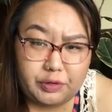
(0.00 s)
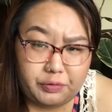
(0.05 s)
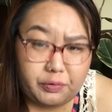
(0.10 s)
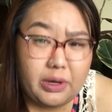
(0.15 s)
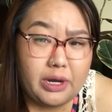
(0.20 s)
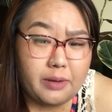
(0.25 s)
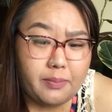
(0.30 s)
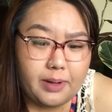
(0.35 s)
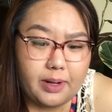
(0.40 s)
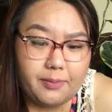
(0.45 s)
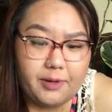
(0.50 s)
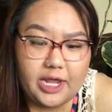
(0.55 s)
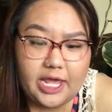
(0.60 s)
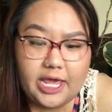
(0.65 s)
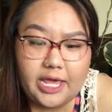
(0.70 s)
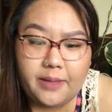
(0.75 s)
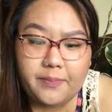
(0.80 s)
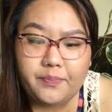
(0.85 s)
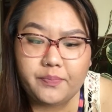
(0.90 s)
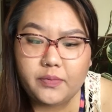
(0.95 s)
water
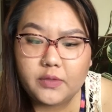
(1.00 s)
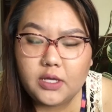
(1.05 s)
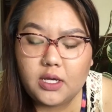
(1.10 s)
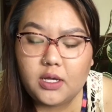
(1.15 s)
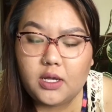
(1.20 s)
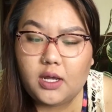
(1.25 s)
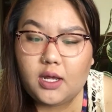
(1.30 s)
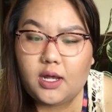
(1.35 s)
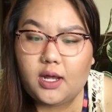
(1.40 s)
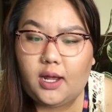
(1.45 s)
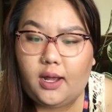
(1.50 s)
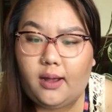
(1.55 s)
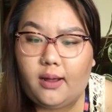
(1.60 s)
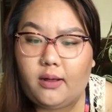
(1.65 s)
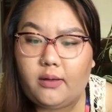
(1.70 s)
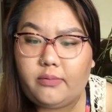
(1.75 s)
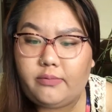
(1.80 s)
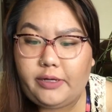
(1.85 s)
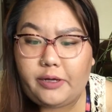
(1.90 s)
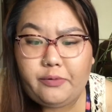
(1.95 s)
propagate,
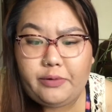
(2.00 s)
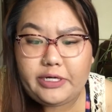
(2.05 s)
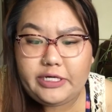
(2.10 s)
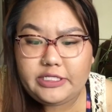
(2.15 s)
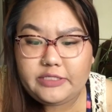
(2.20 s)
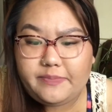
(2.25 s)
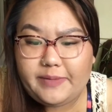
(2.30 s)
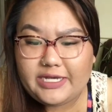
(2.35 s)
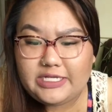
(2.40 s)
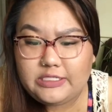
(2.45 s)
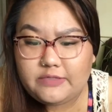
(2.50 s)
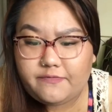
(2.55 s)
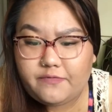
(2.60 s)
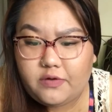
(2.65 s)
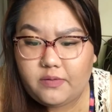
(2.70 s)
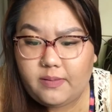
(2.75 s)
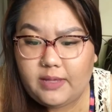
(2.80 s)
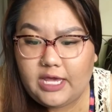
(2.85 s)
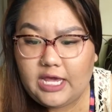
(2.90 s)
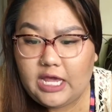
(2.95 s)
it works best
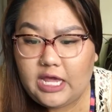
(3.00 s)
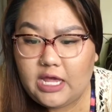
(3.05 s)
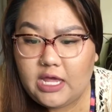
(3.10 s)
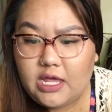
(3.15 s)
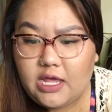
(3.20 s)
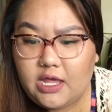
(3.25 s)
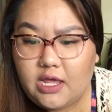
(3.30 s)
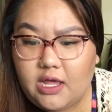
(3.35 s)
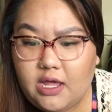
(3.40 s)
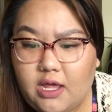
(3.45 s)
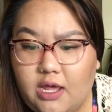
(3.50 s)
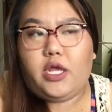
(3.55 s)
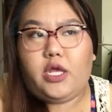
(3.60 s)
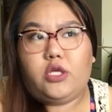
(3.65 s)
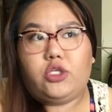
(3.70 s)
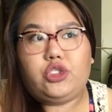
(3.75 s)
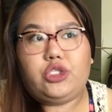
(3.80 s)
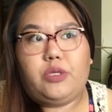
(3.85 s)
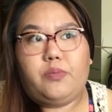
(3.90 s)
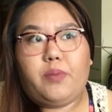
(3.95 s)
for me.
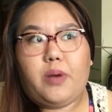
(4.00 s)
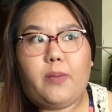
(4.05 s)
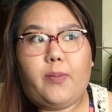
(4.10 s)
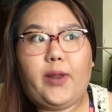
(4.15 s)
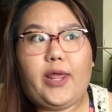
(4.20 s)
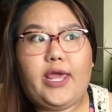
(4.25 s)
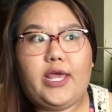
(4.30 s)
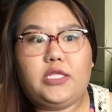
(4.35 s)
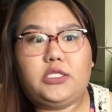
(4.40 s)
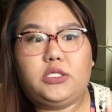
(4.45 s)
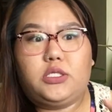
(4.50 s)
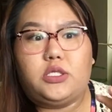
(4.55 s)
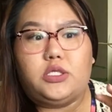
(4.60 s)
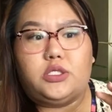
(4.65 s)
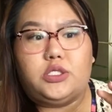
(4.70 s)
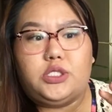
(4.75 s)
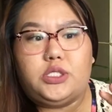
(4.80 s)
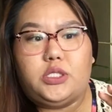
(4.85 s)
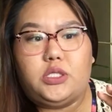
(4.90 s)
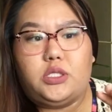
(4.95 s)
Usually propagate
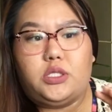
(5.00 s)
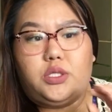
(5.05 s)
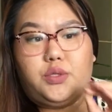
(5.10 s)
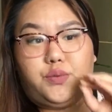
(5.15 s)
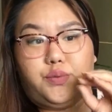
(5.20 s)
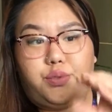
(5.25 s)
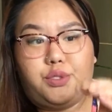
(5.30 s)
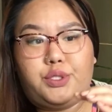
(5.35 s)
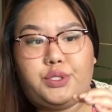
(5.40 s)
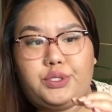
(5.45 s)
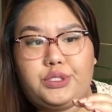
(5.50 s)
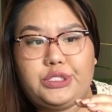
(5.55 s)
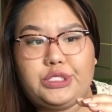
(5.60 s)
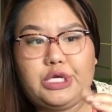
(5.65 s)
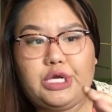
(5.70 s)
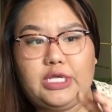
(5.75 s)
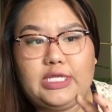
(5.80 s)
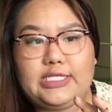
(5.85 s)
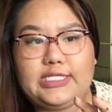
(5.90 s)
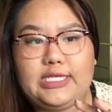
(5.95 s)
until the roots
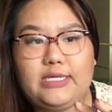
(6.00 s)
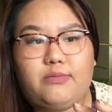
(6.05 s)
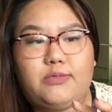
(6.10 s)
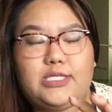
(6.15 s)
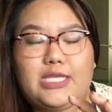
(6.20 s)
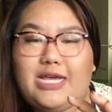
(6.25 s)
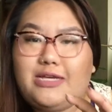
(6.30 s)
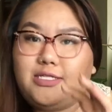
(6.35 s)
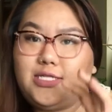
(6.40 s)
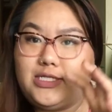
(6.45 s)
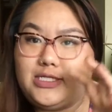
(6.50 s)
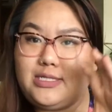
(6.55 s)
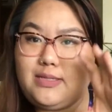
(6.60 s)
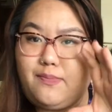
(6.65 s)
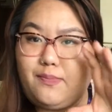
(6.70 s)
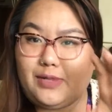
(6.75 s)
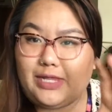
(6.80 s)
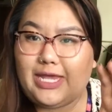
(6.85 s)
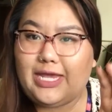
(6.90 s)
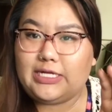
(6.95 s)
are the same size as the
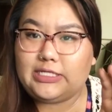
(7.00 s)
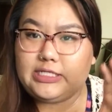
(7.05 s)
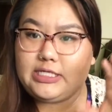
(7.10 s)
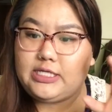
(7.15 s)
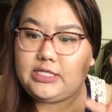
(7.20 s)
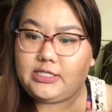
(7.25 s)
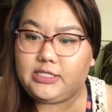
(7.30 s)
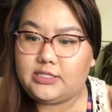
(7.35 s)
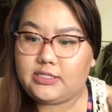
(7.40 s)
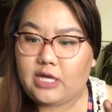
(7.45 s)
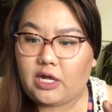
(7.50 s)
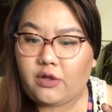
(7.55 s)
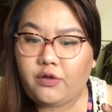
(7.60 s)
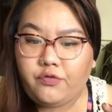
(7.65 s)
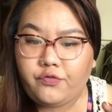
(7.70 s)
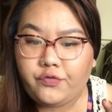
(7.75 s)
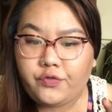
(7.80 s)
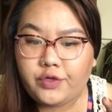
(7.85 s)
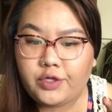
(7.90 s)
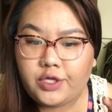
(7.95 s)
plant
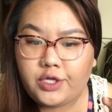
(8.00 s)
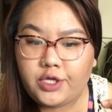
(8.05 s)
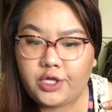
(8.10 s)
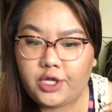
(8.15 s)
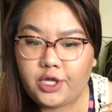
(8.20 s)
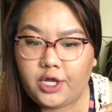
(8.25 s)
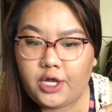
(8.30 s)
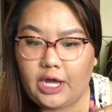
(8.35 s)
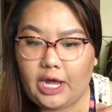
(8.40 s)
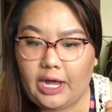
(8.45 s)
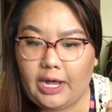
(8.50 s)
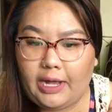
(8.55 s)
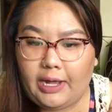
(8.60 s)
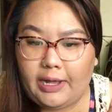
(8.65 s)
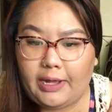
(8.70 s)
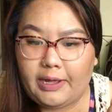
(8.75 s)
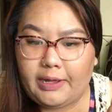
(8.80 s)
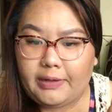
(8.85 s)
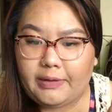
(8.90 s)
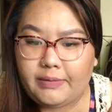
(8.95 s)
itself.
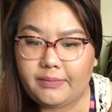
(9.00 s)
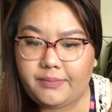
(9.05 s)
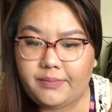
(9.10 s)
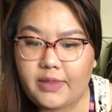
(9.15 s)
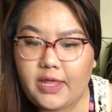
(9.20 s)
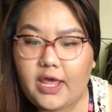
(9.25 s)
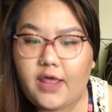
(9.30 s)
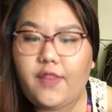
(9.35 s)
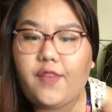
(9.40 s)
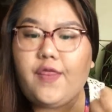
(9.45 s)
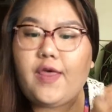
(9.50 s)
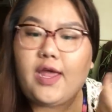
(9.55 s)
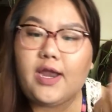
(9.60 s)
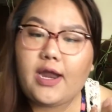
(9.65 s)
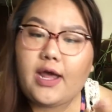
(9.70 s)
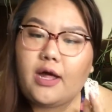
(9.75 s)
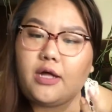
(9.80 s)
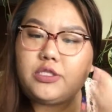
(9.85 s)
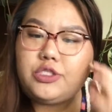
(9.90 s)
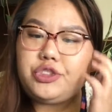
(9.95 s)
And then
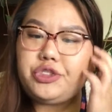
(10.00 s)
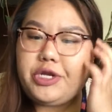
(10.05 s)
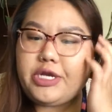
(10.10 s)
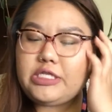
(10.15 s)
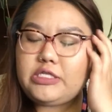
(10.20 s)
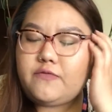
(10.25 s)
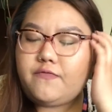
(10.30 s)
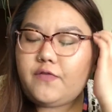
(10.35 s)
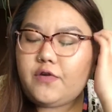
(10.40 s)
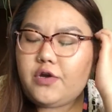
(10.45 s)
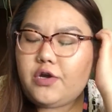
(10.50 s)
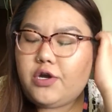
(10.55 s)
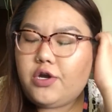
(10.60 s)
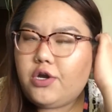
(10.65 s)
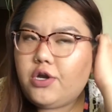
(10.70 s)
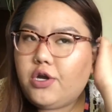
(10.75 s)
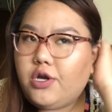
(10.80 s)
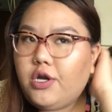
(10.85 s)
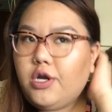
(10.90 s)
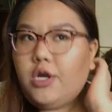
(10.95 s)
I'll
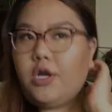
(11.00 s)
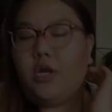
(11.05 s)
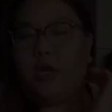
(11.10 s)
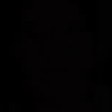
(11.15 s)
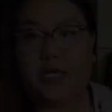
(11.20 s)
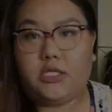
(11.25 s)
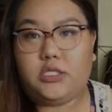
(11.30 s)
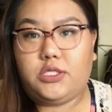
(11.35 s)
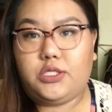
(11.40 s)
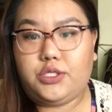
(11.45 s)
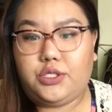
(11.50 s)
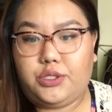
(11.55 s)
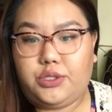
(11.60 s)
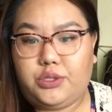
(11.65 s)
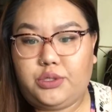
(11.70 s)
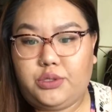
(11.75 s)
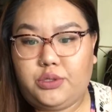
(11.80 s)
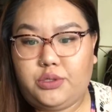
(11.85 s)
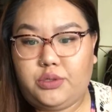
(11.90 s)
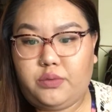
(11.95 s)
transfer it
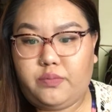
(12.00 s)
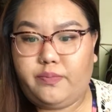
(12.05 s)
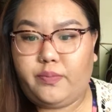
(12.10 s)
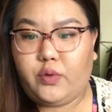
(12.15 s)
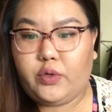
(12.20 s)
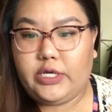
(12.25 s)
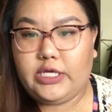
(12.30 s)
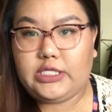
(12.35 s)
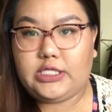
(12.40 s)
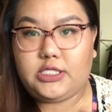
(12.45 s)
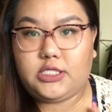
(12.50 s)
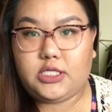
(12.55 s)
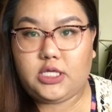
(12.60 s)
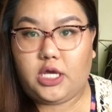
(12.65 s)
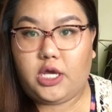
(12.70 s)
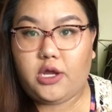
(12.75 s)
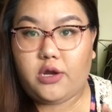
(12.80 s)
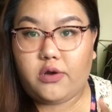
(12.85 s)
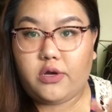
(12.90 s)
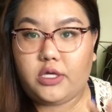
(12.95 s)
to moist,
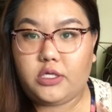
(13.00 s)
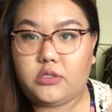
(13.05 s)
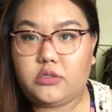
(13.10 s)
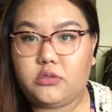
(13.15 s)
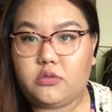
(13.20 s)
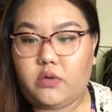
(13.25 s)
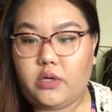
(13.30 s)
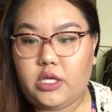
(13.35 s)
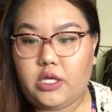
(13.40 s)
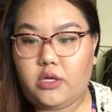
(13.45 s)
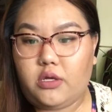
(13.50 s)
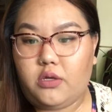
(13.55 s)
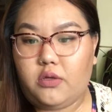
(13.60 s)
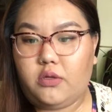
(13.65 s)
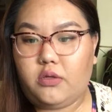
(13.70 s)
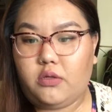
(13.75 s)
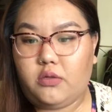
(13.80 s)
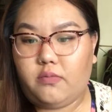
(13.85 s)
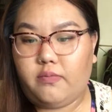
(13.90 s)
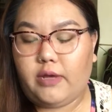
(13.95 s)
airy soil.
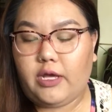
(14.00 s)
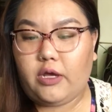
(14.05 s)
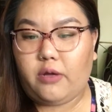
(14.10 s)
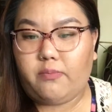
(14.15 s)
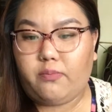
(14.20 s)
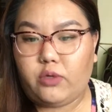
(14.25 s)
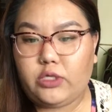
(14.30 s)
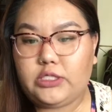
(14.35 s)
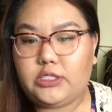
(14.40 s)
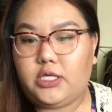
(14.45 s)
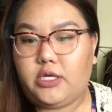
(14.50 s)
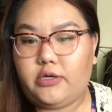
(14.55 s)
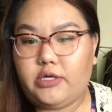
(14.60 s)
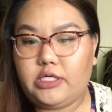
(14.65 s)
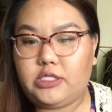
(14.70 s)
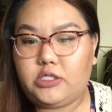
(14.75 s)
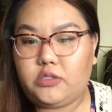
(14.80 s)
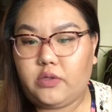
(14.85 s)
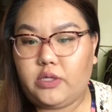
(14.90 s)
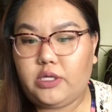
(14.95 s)
My moist, airy
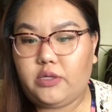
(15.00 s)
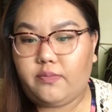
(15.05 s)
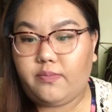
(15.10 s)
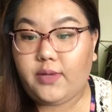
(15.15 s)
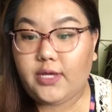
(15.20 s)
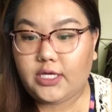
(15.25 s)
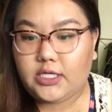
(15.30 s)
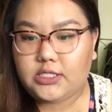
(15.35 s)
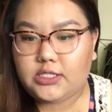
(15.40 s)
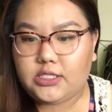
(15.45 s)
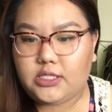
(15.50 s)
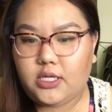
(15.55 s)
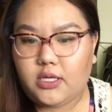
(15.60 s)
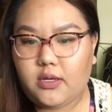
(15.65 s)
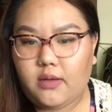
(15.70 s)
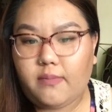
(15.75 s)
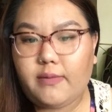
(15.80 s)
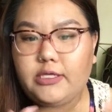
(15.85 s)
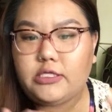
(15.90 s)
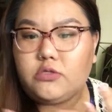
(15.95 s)
soil mix.
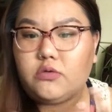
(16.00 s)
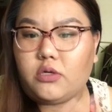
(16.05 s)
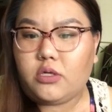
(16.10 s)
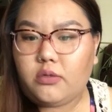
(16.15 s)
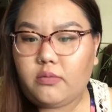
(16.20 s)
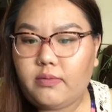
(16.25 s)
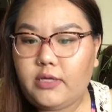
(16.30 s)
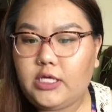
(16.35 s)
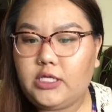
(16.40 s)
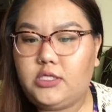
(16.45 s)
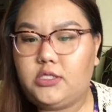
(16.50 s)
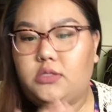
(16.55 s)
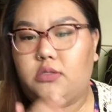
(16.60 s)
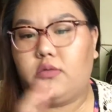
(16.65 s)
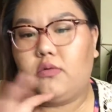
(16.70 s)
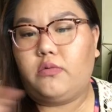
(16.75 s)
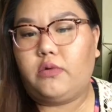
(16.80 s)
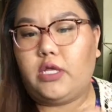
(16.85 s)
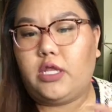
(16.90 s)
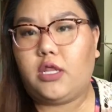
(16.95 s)
My soil mix
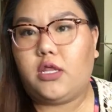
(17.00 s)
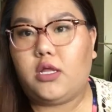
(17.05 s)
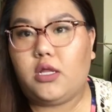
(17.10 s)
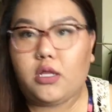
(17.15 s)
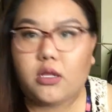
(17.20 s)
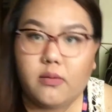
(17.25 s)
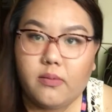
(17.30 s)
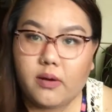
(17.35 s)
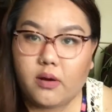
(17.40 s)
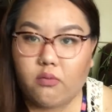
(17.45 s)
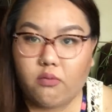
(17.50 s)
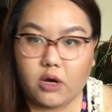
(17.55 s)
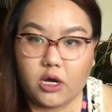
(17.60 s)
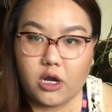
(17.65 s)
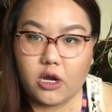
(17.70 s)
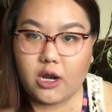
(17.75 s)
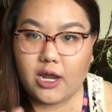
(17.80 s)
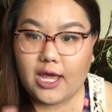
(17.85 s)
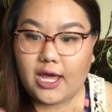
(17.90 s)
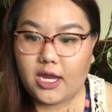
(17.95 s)
with a little bit of
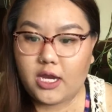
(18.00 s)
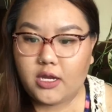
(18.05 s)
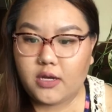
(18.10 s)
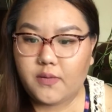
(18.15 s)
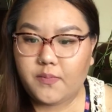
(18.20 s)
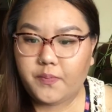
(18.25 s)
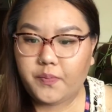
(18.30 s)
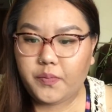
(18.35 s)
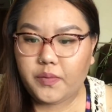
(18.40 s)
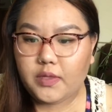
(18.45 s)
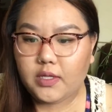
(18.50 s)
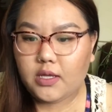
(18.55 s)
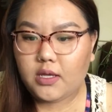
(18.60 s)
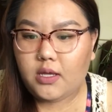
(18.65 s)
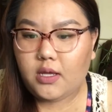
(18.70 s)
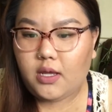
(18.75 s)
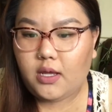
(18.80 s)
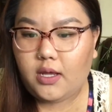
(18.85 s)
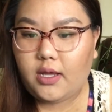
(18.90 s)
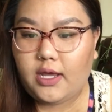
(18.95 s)
water added.
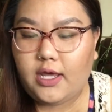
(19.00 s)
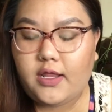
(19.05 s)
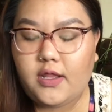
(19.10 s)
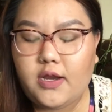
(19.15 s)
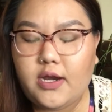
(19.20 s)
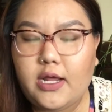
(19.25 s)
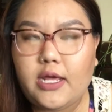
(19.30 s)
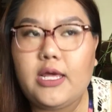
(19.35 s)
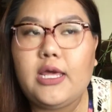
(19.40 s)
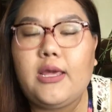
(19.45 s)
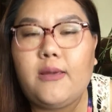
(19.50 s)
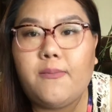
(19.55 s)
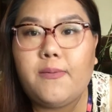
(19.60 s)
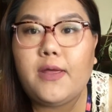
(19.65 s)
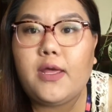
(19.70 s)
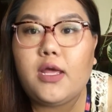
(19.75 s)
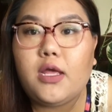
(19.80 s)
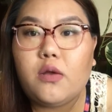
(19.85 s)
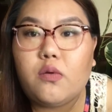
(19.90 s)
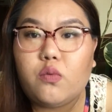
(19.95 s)
And then I keep
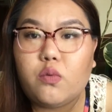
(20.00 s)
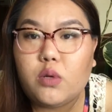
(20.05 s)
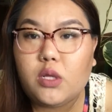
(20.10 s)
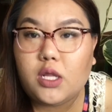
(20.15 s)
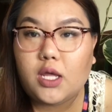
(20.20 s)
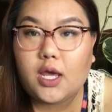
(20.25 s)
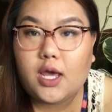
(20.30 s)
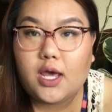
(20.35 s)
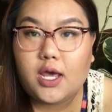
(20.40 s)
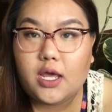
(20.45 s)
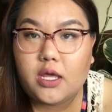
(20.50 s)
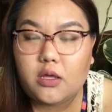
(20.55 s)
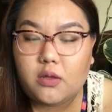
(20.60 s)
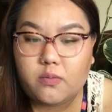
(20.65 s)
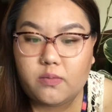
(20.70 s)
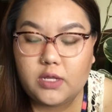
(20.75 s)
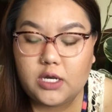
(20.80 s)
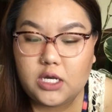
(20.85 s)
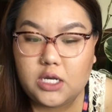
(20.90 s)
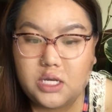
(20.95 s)
it in really high
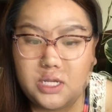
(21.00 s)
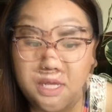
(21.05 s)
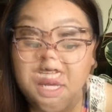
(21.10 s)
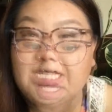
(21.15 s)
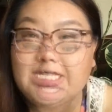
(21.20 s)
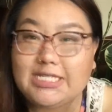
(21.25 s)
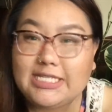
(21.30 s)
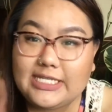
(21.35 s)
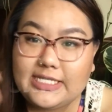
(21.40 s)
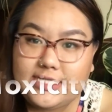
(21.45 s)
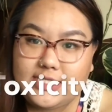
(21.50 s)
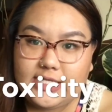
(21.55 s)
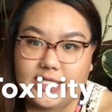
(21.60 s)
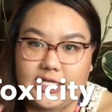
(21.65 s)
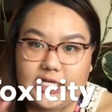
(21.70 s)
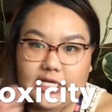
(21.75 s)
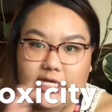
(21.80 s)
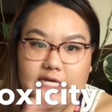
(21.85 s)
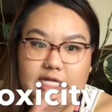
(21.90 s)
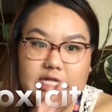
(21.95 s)
humidity.
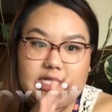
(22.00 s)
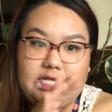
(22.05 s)
Toxicity.